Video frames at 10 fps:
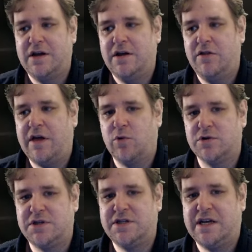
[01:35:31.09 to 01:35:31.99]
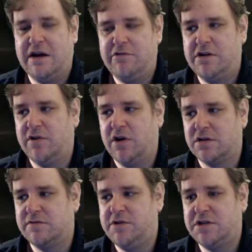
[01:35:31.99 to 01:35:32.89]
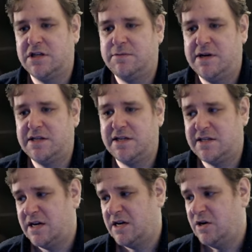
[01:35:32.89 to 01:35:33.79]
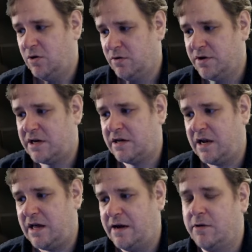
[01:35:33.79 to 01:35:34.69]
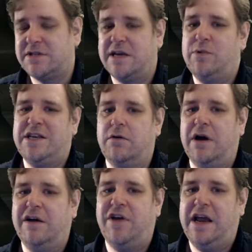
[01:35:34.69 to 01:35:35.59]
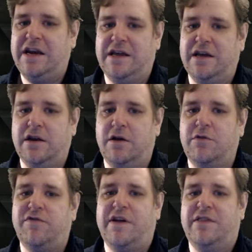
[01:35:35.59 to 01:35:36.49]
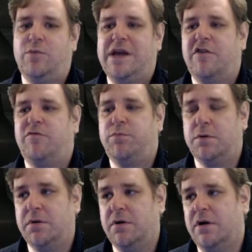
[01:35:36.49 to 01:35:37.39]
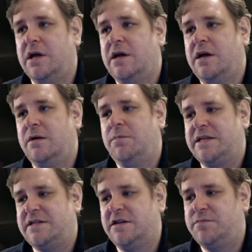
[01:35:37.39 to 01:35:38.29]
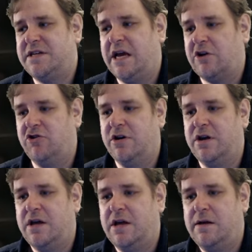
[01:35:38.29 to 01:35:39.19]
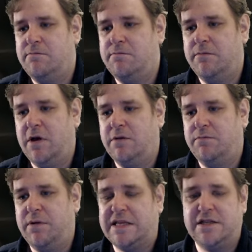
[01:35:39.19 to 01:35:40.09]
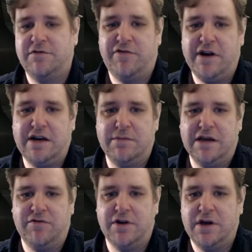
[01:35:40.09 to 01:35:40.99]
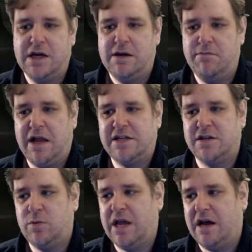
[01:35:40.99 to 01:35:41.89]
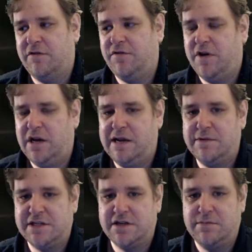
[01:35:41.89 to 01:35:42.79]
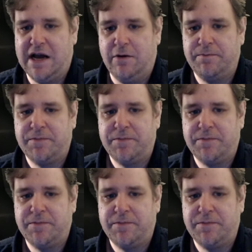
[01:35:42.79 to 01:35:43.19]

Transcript: they wanted to get rid of a lot of utility abilities, other I'm not saying we don't have any. You know, the fact that we have bubble and blessing of protection and blessing of freedom even means that we have a limited amount.